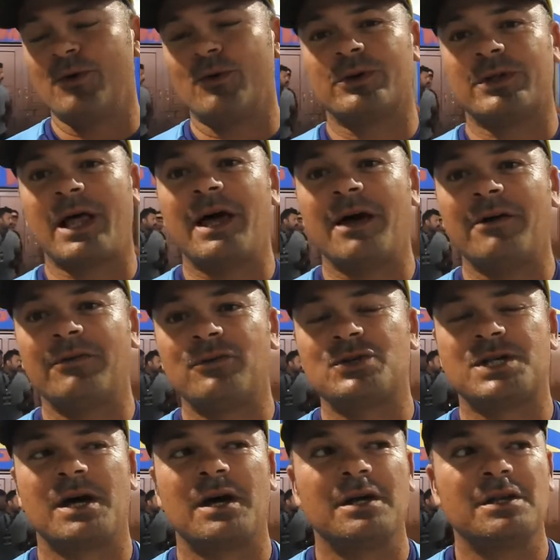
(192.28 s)
they'll have to
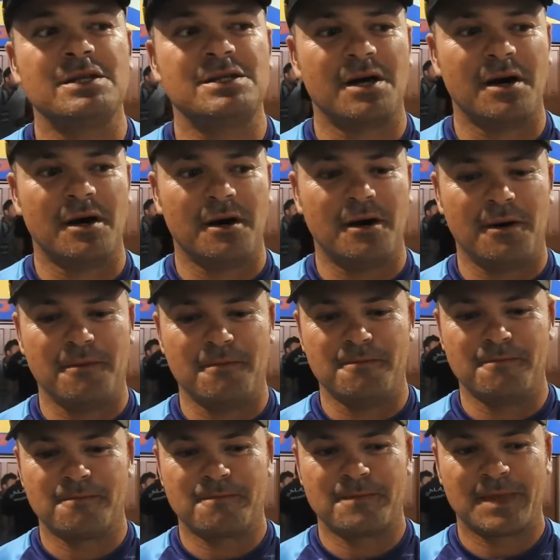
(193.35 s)
change.
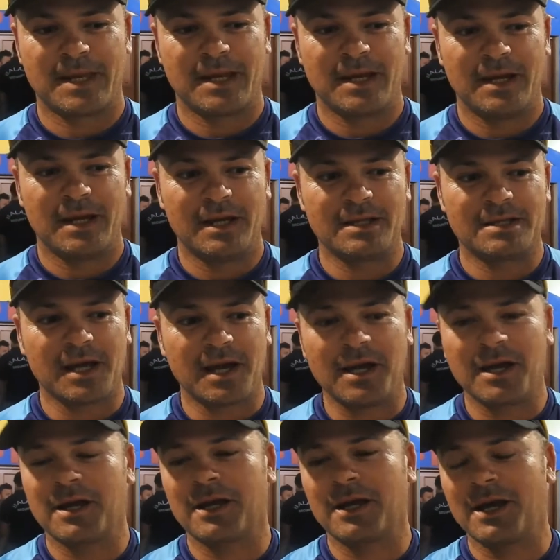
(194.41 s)
In
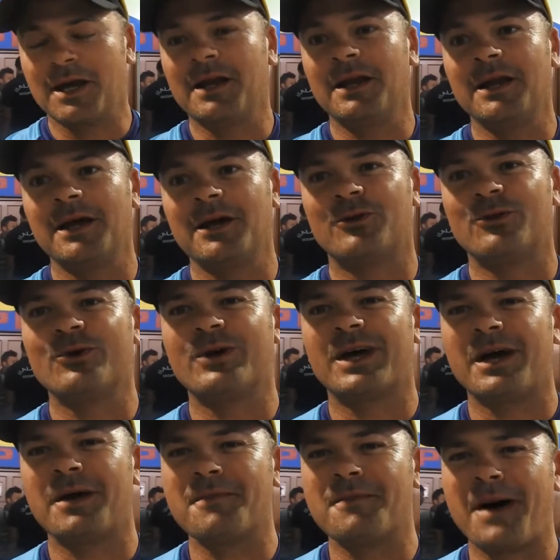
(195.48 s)
saying India, it took
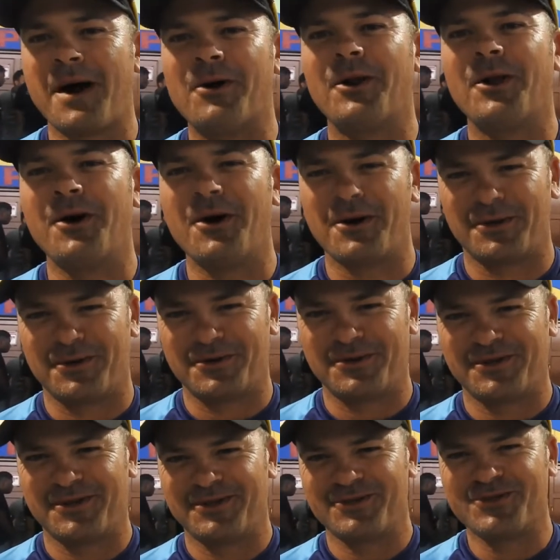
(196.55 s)
him how long
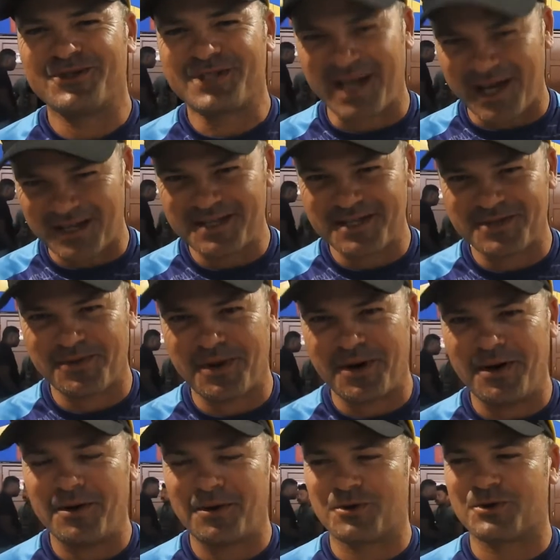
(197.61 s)
to change as
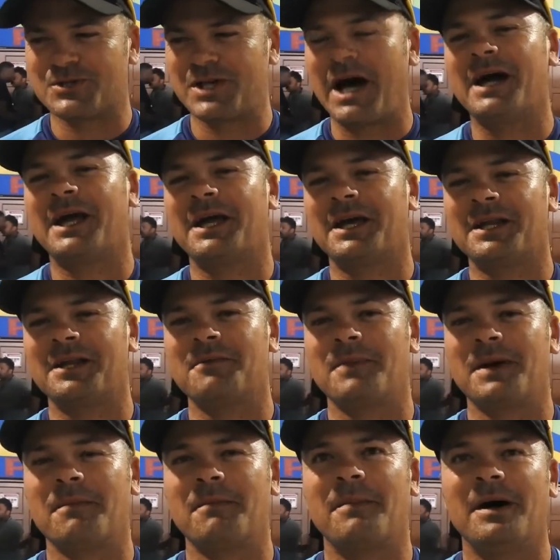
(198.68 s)
well? Because I can
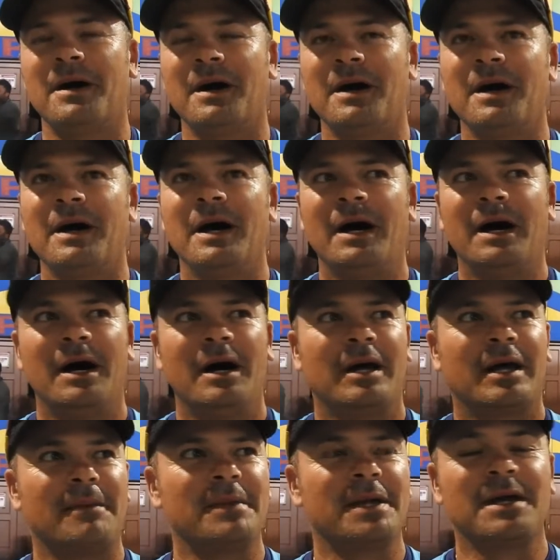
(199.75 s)
remember
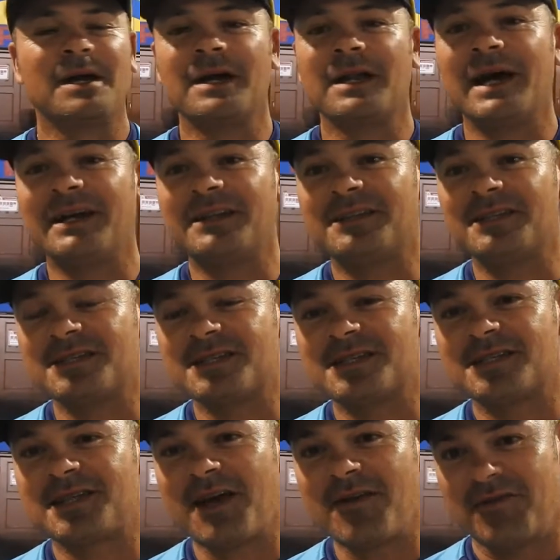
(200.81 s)
coming here in
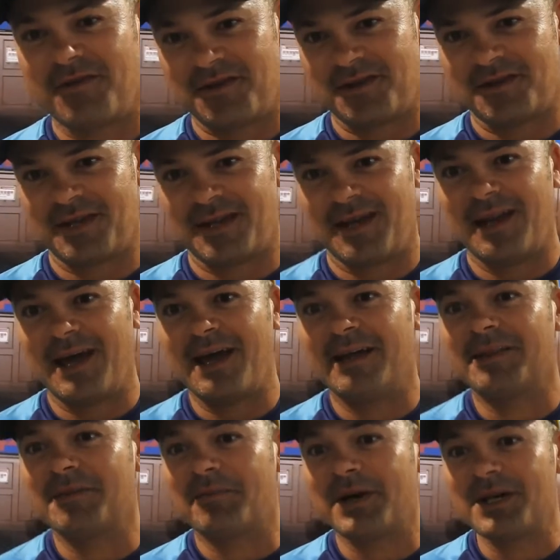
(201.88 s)
97 and they had
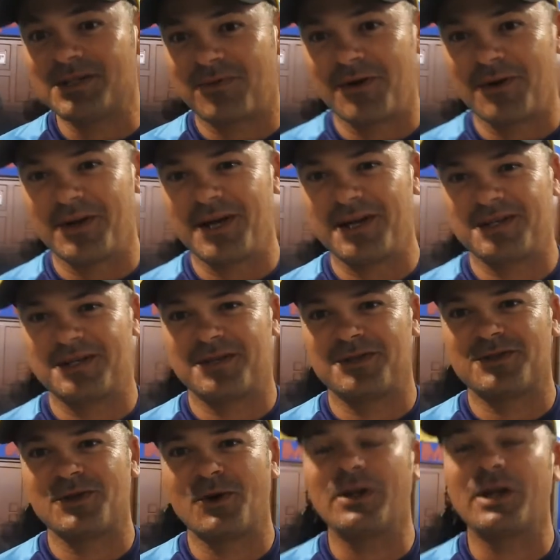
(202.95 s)
the pace foundation.
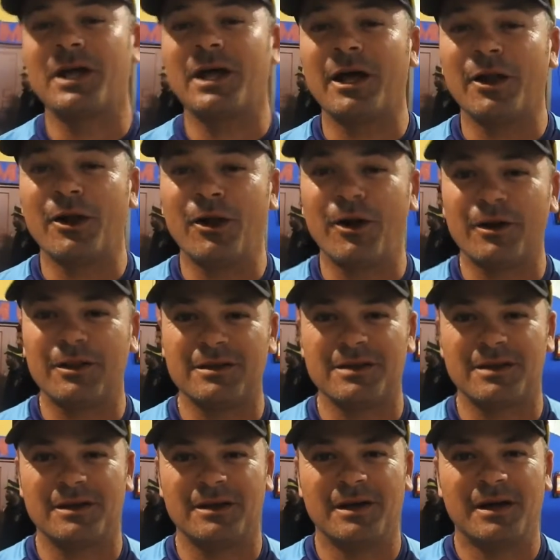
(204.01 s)
So a lot
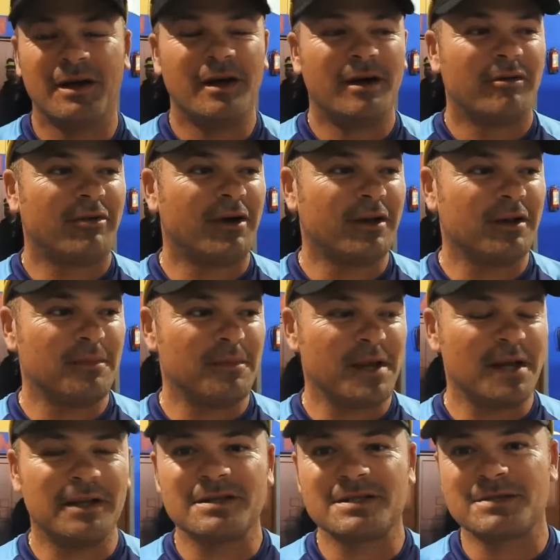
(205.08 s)
of
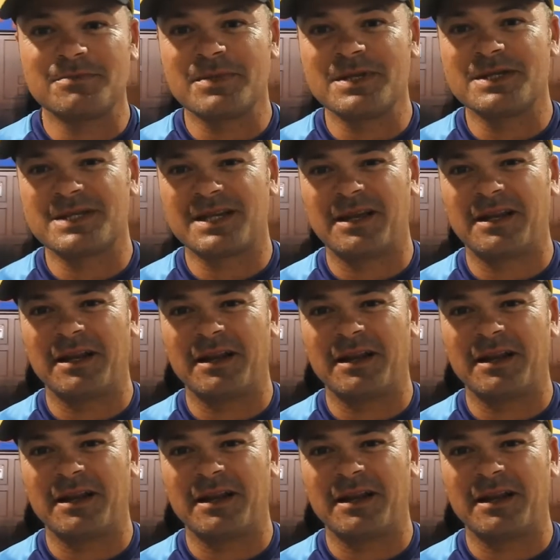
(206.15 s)
fundamentals have been set